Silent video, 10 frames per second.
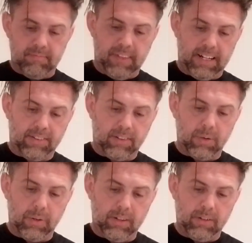that's
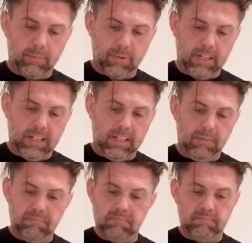going to
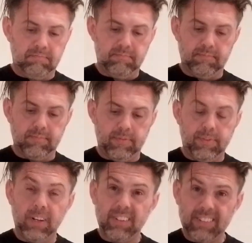be
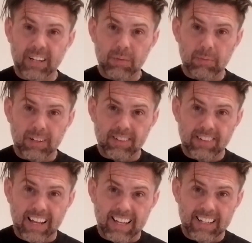30 centimeters
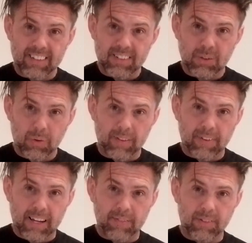height,
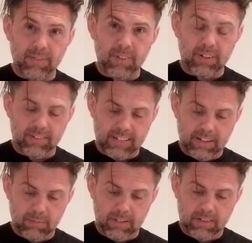25 to 30
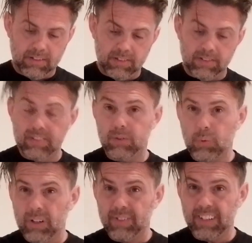centimeters,
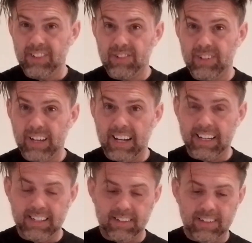12-inch
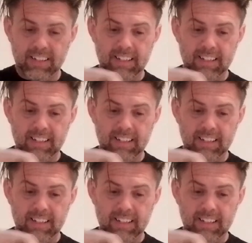height.